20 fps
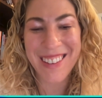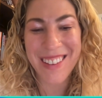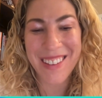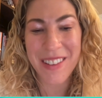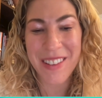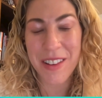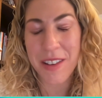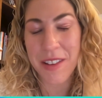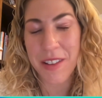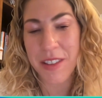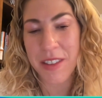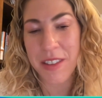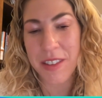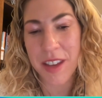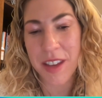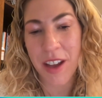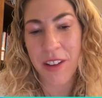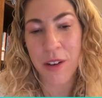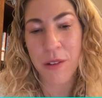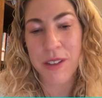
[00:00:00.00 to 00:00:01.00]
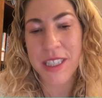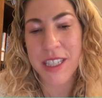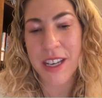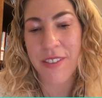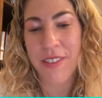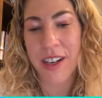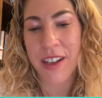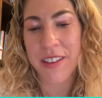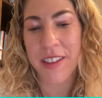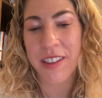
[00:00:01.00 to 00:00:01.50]
the other ones
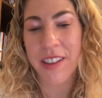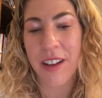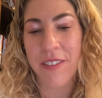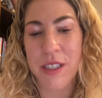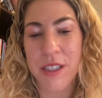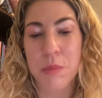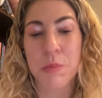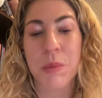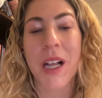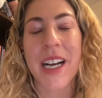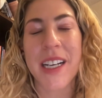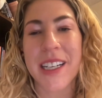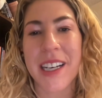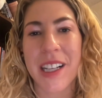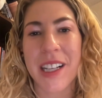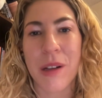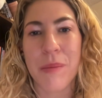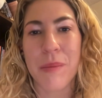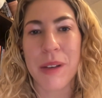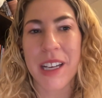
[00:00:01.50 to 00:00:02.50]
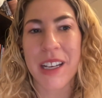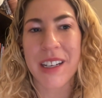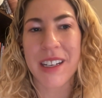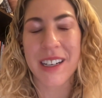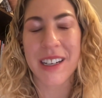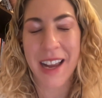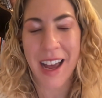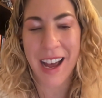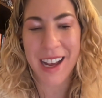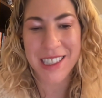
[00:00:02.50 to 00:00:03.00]
haven't had the love is blind element
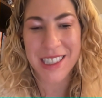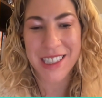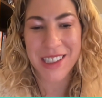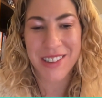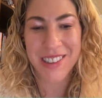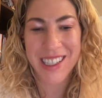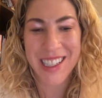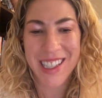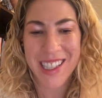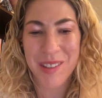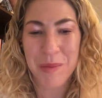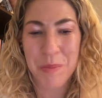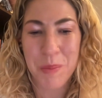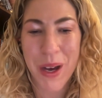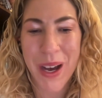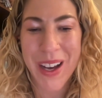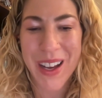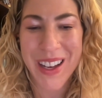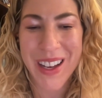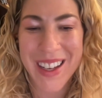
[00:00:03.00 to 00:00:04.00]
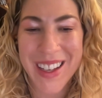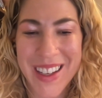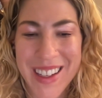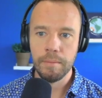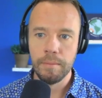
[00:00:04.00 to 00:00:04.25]
attached to it, but